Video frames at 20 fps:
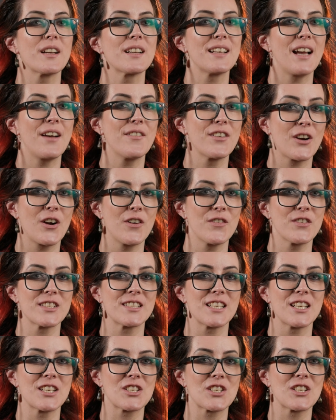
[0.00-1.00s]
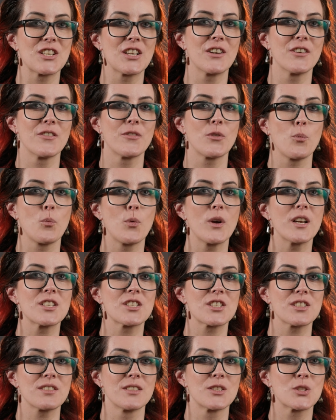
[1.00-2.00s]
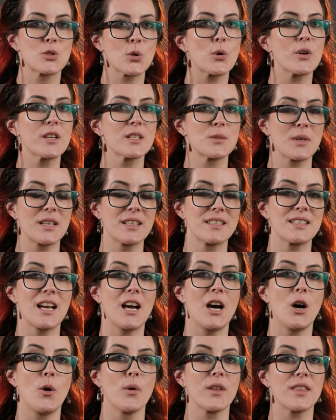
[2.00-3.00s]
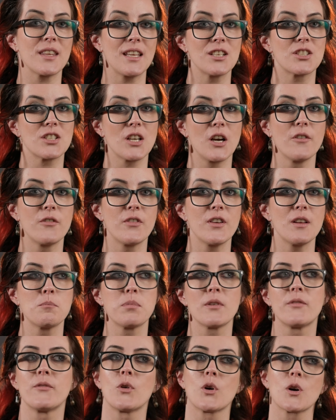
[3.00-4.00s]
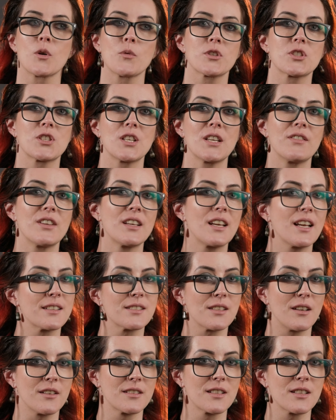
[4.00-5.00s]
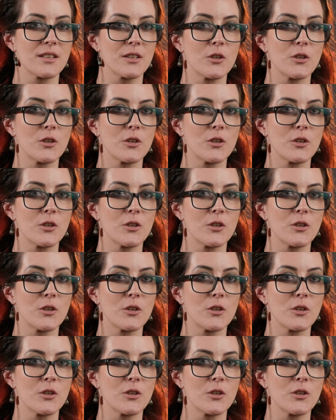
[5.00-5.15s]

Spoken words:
to have a conversation of which stories we can tell with each outfit before she even gets onto the